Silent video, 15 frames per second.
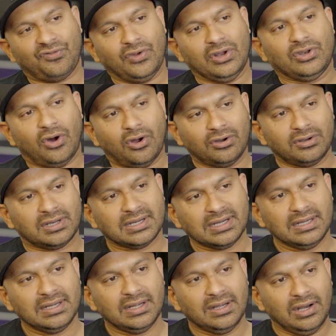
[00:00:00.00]
if we don't
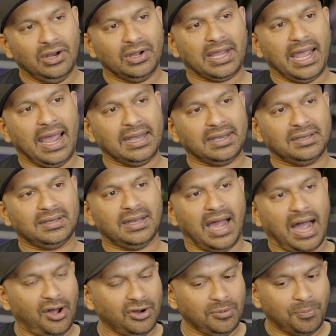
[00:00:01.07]
look at
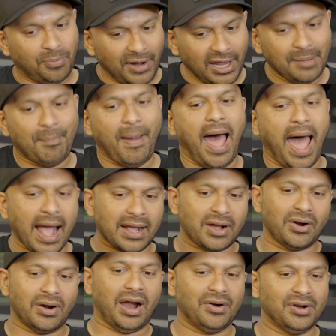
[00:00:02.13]
how to bring back
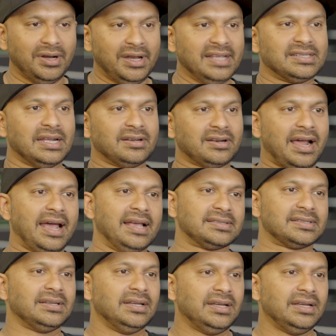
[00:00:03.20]
or how to decentralize